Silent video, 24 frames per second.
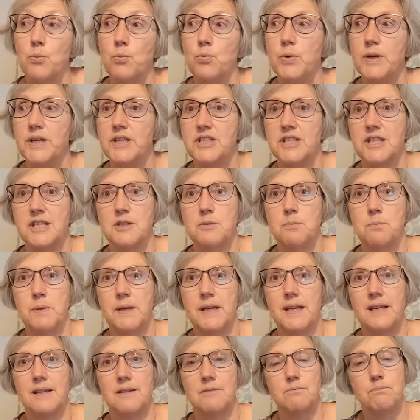which is
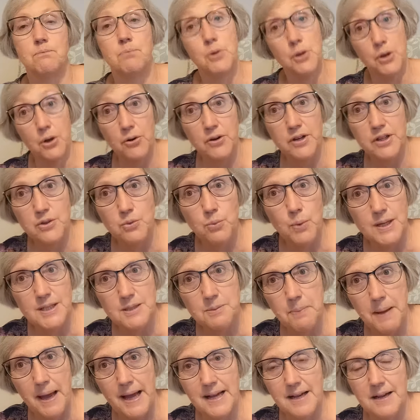being put on in the
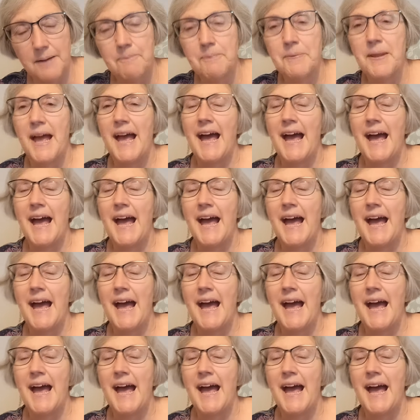West Bank,